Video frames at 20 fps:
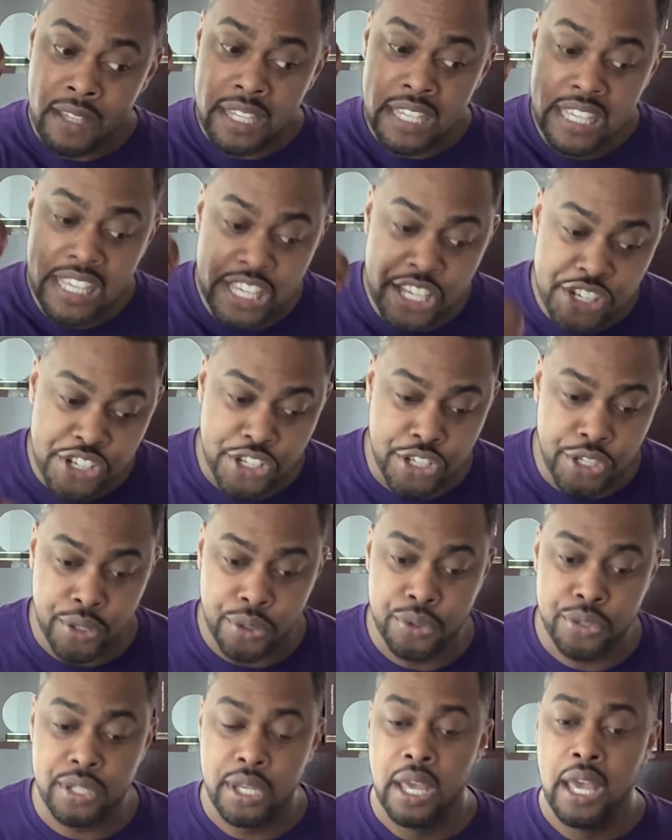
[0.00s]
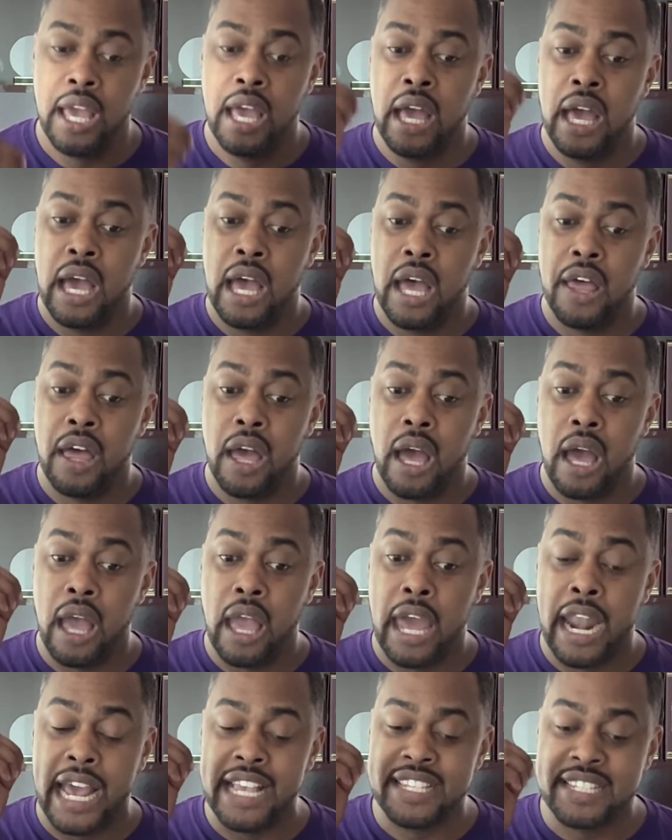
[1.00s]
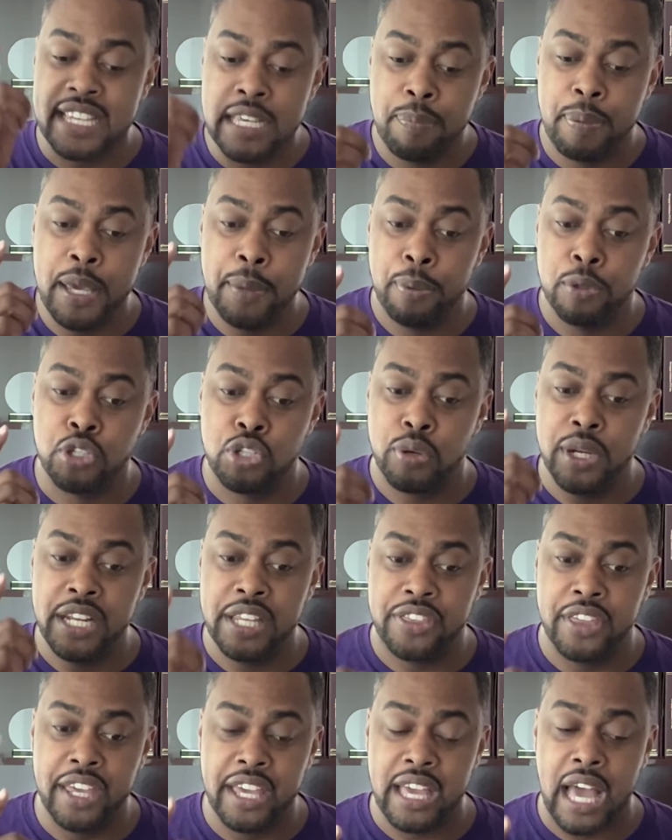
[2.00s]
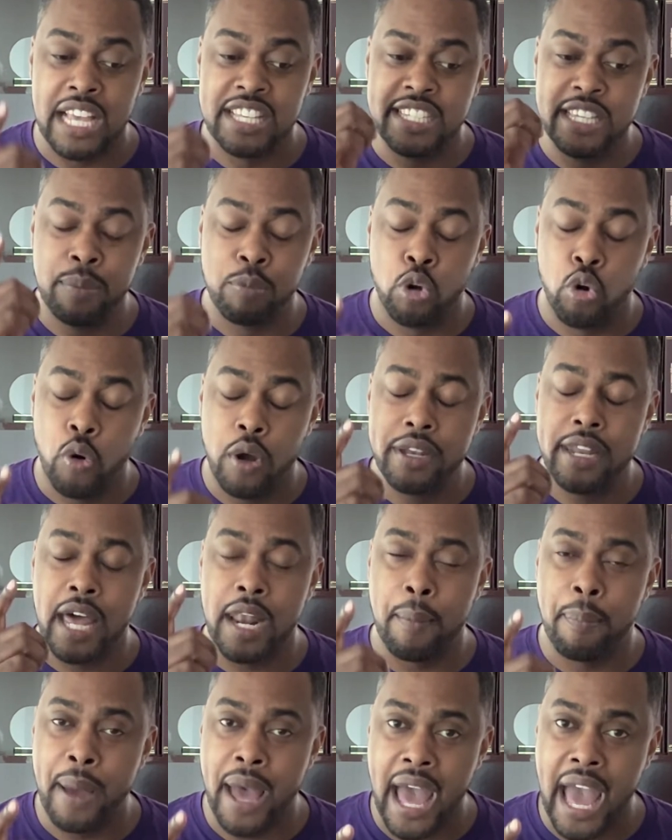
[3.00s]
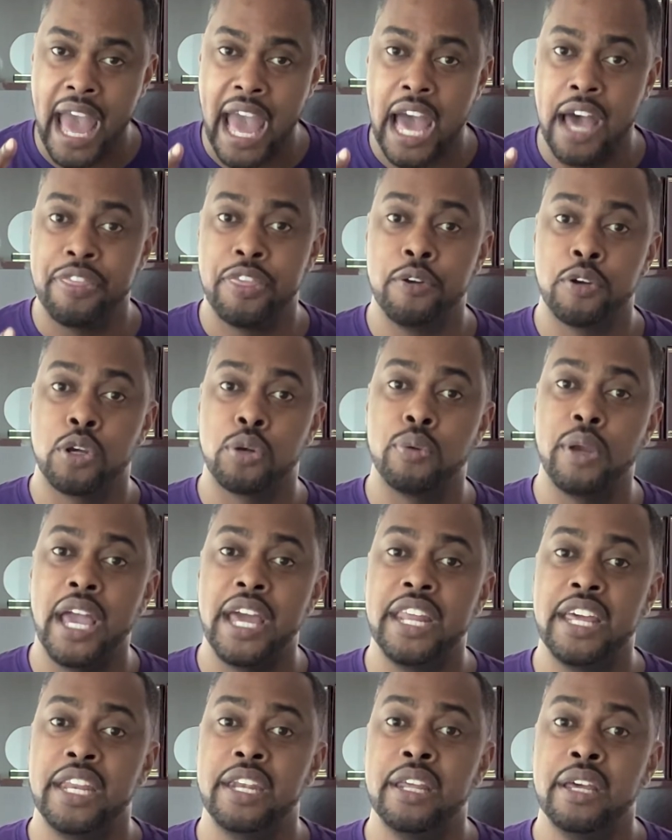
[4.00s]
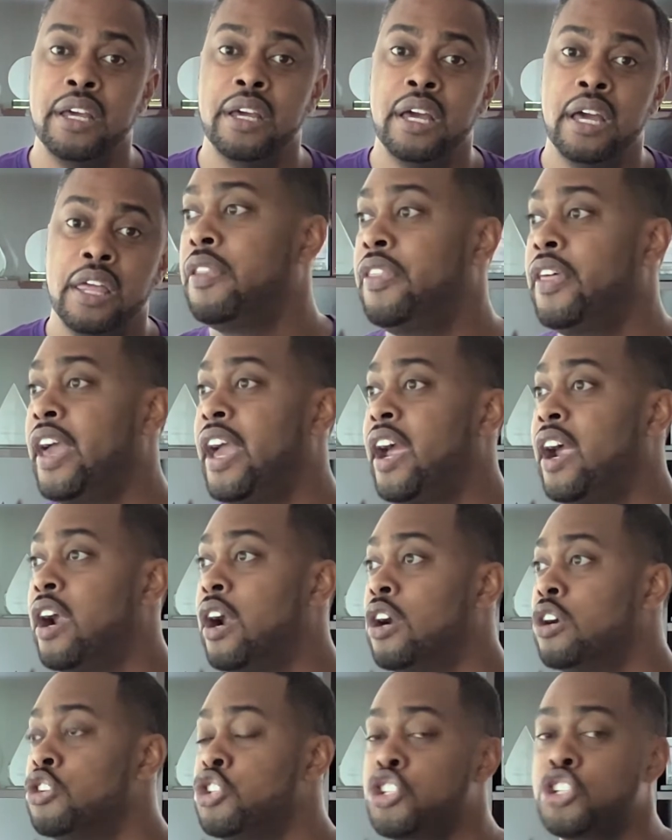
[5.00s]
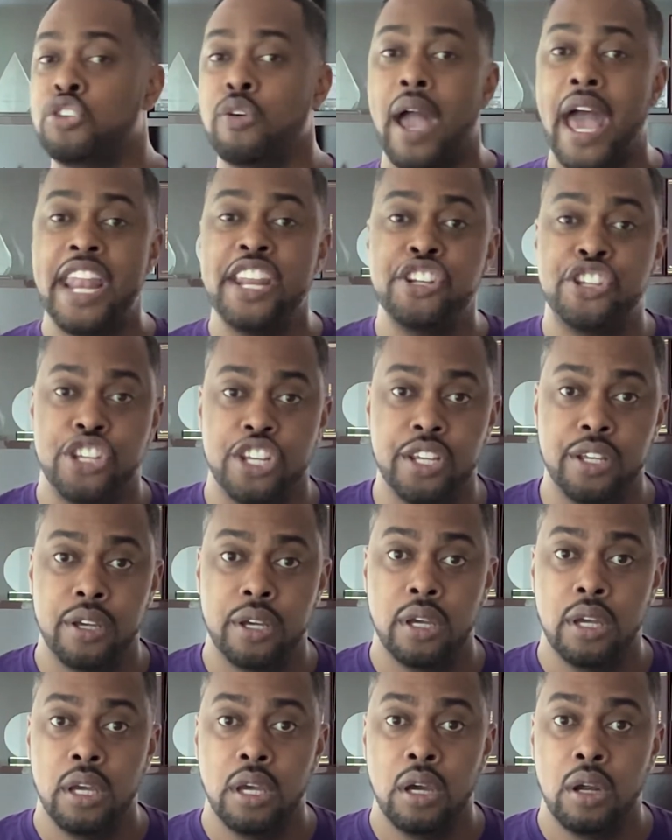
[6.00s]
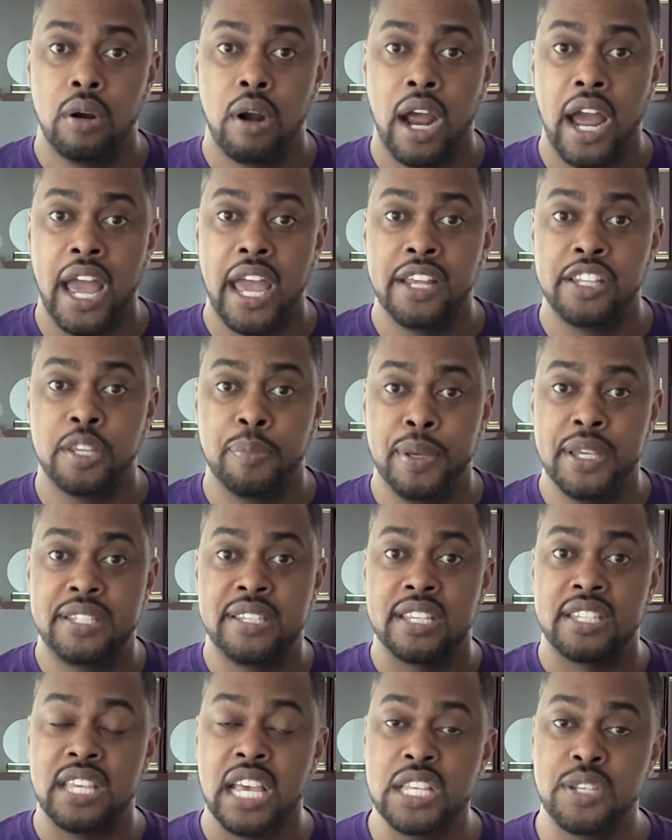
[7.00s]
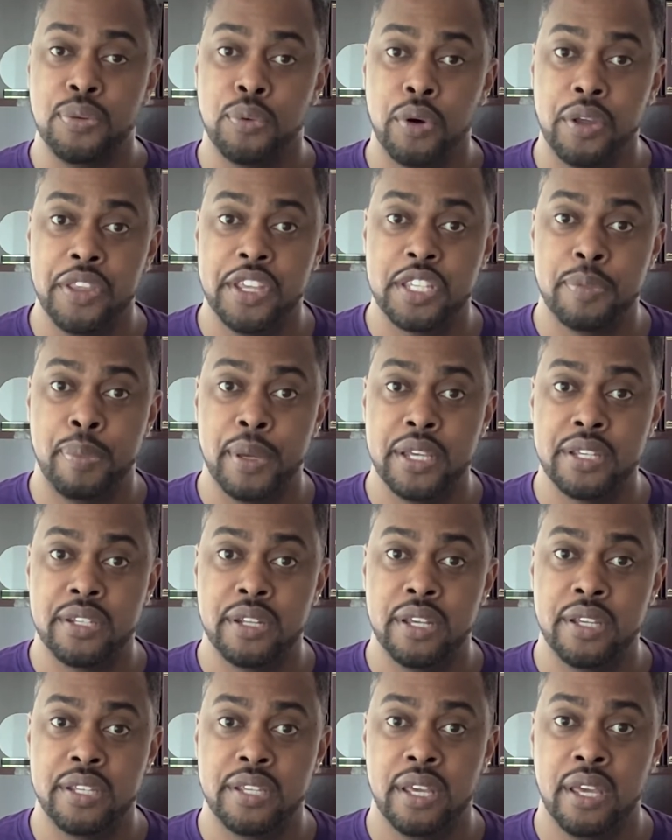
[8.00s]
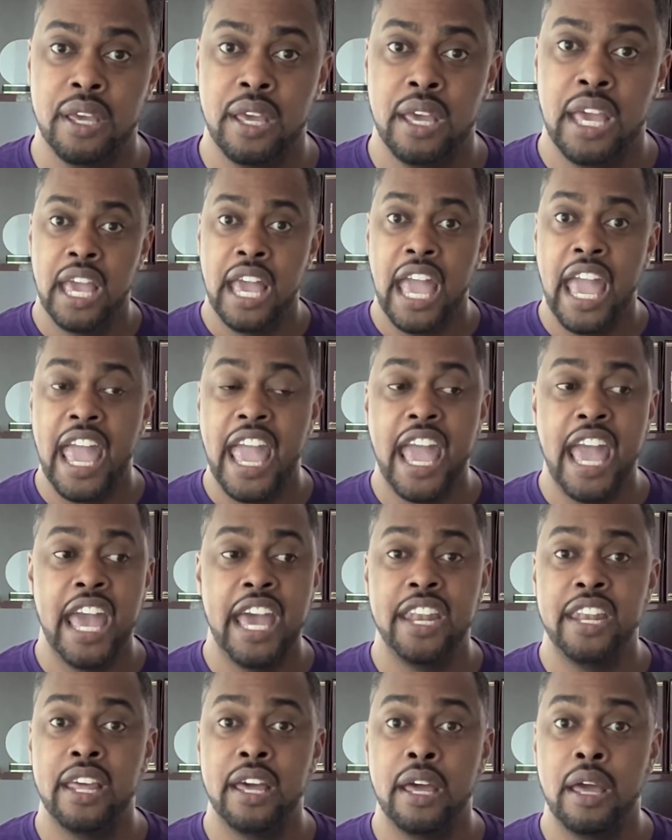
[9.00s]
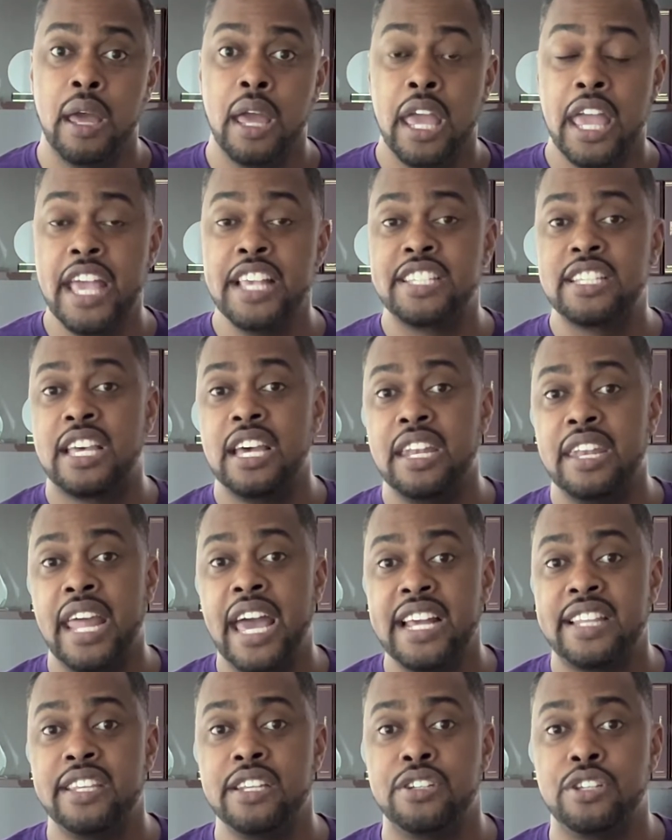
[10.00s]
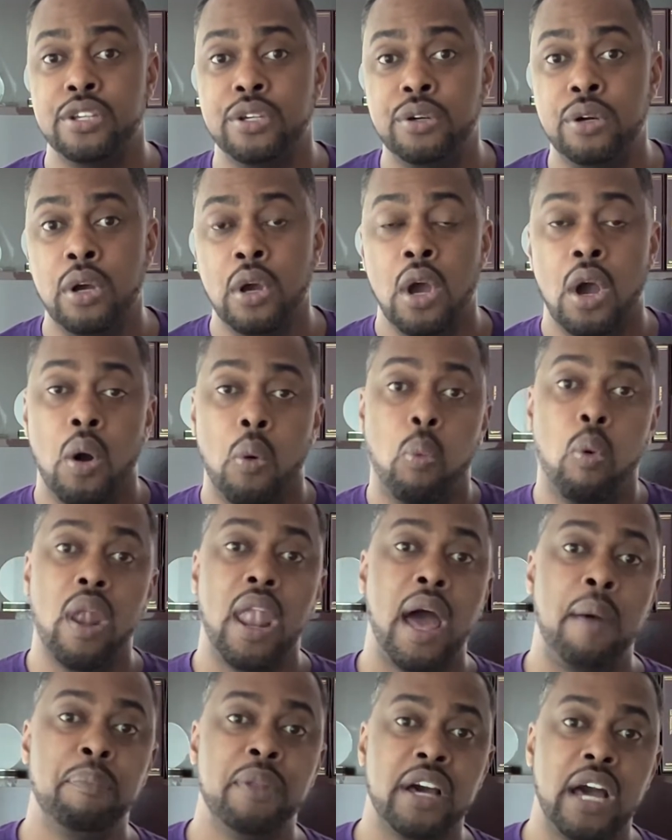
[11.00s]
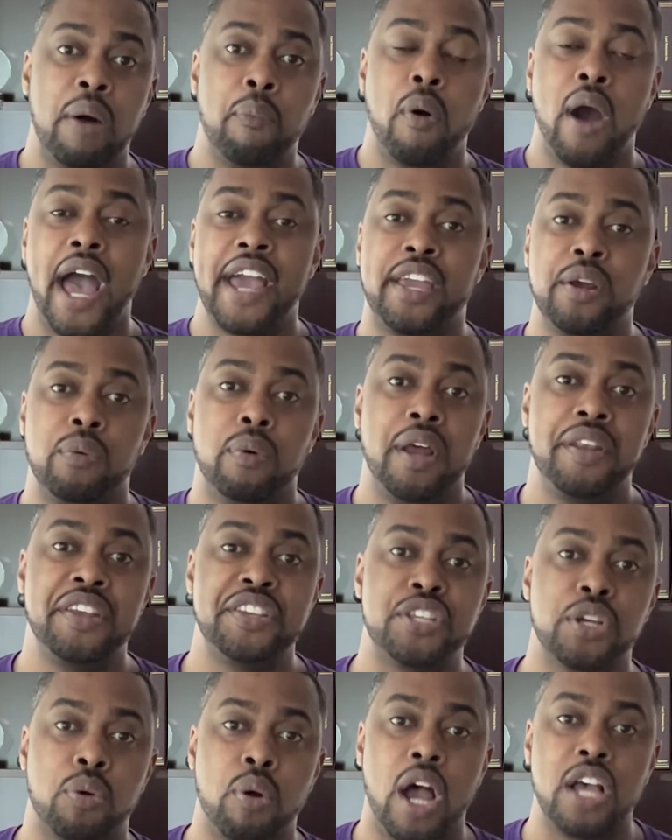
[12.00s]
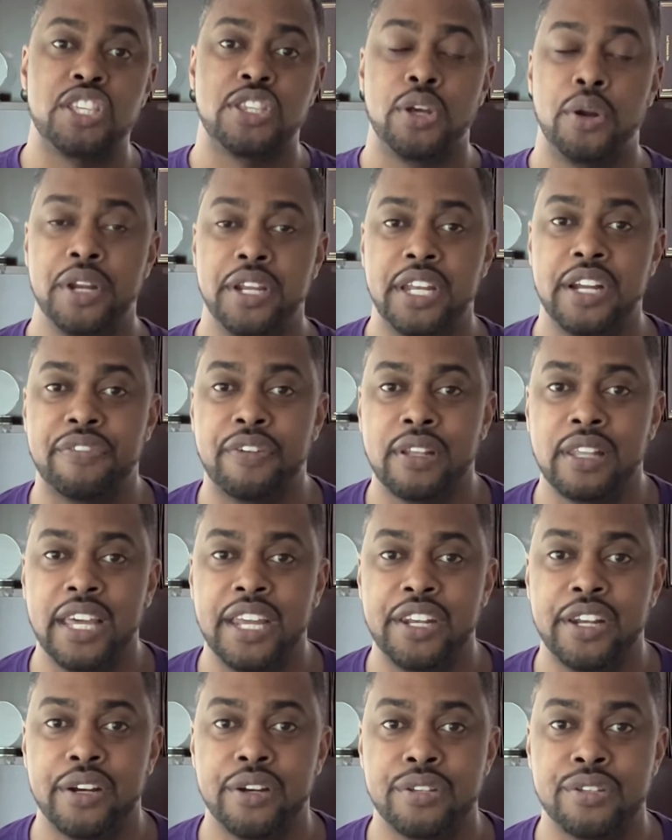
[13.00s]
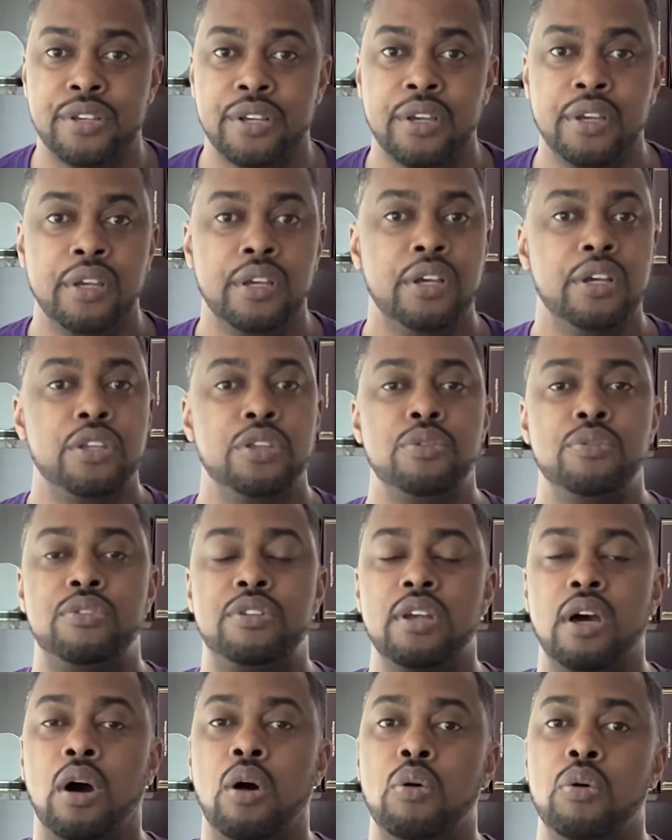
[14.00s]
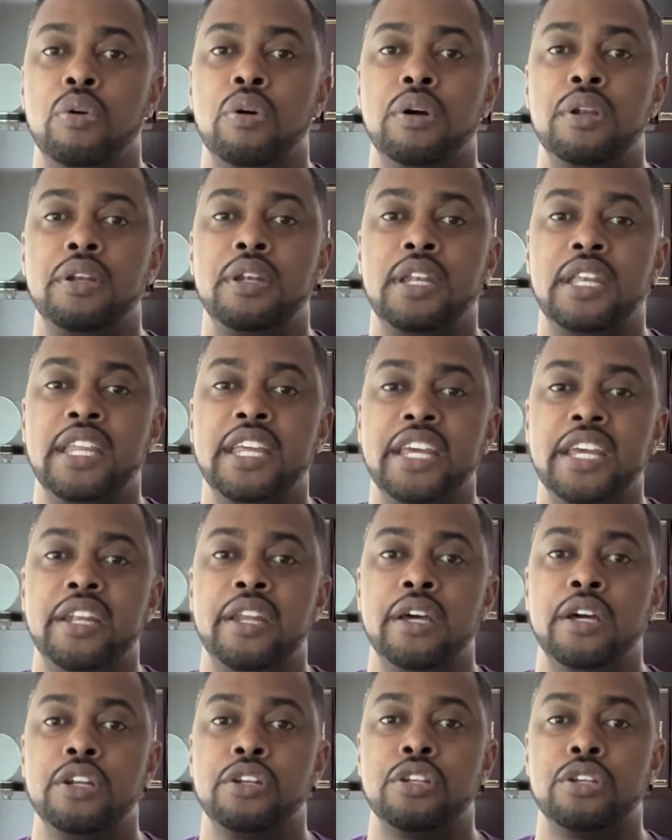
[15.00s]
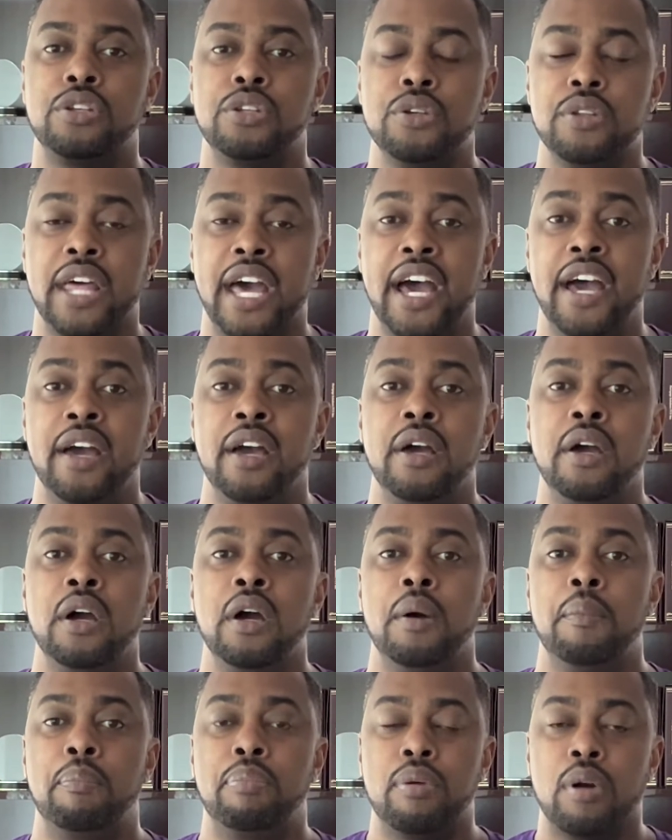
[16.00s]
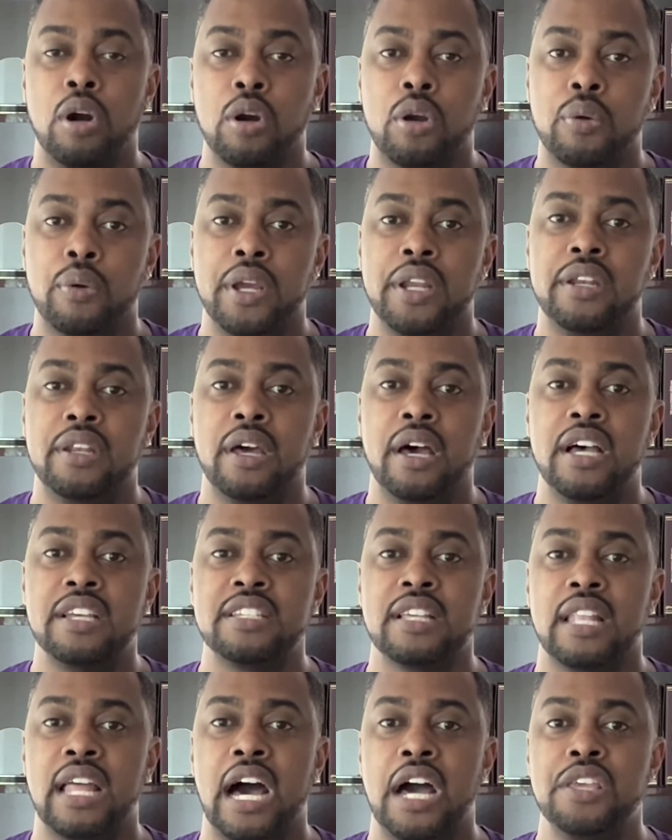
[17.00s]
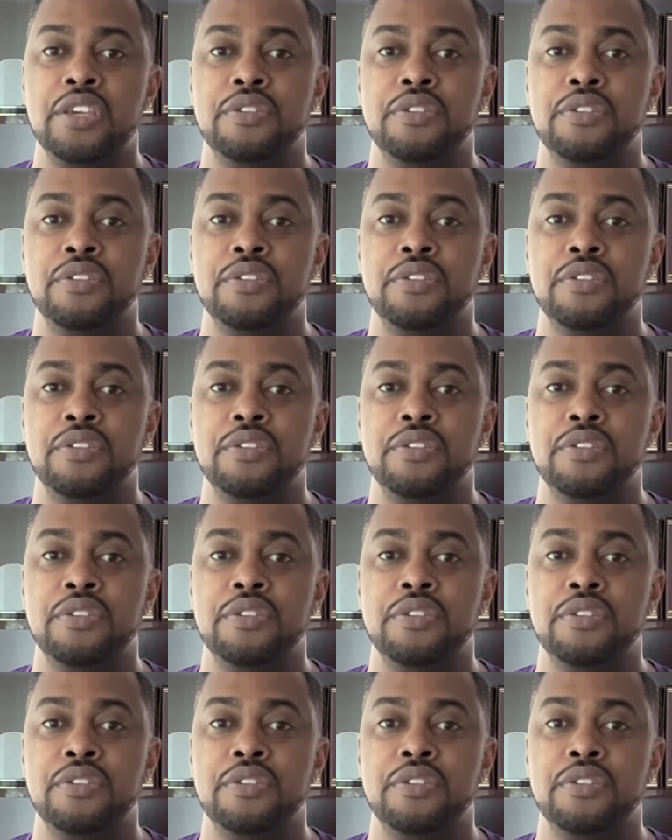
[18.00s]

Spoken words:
issues, and I see people treating things, I see them going down a path of creating their strategy, right, to be successful in this business, and it's connected to, I can run this across 30 different lenders. You don't need to do that. Brokering does allow you